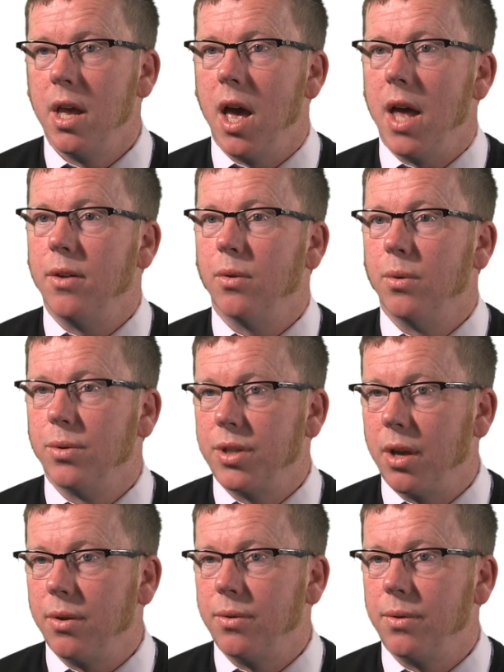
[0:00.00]
And
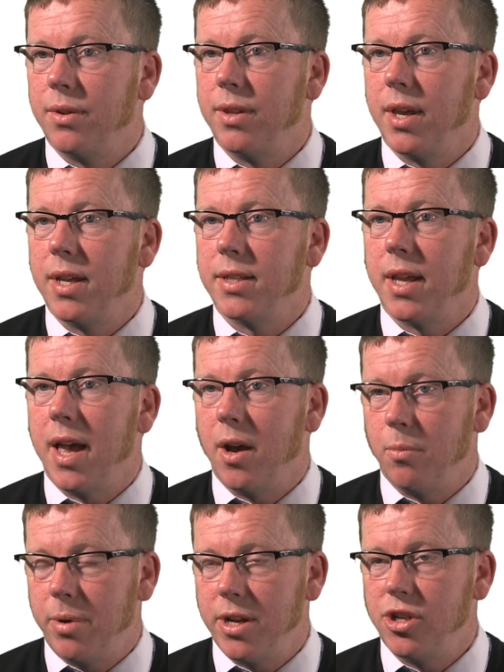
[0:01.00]
also there's
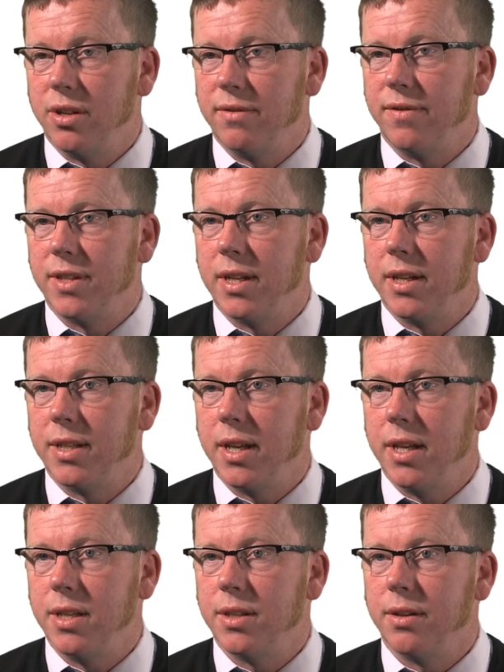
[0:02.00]
outpatient
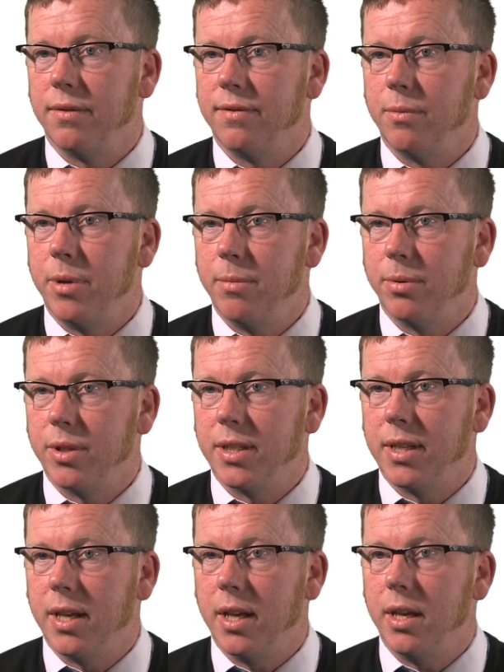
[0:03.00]
facilities for people to
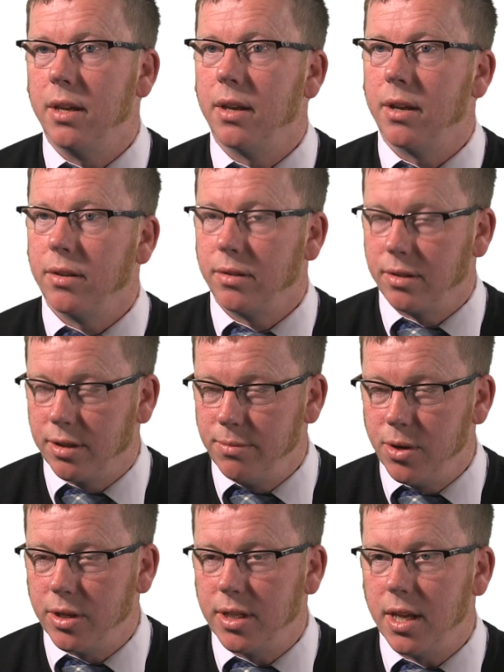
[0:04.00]
see
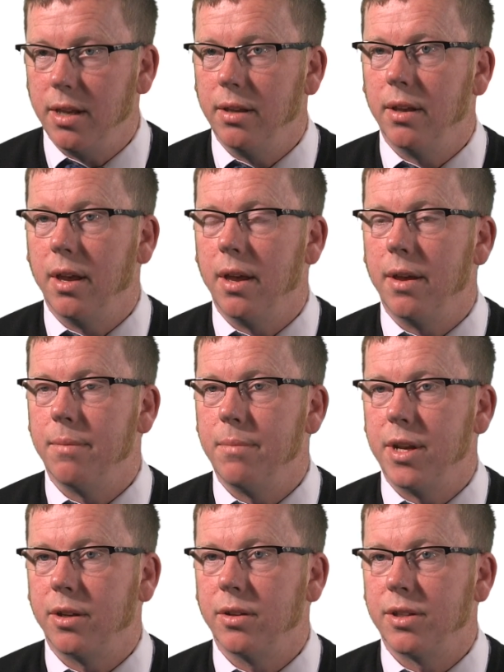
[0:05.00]
community
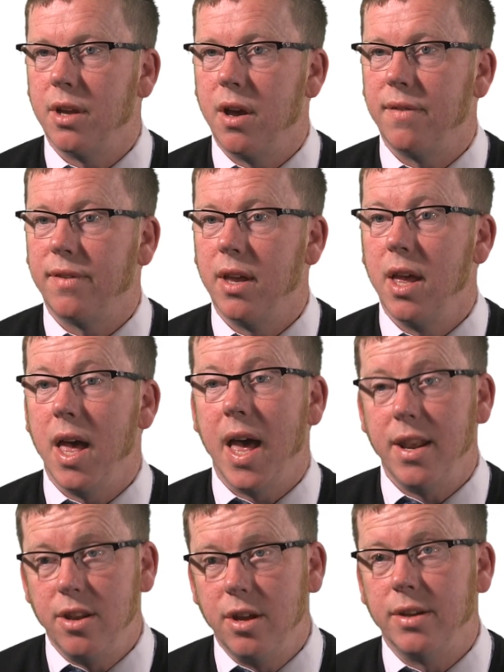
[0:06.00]
medical staff
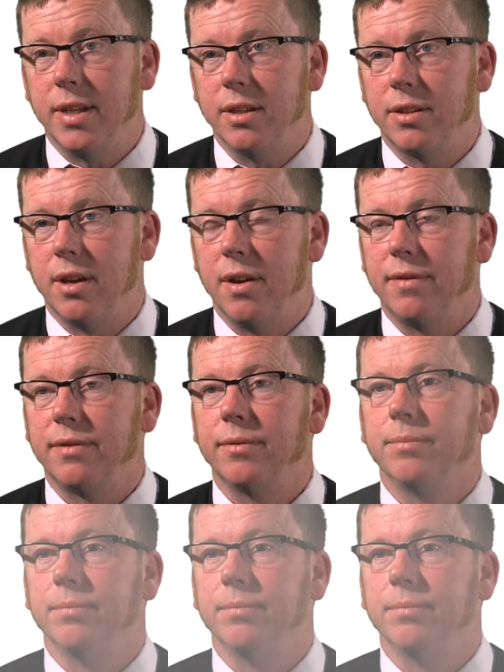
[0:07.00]
and nursing staff.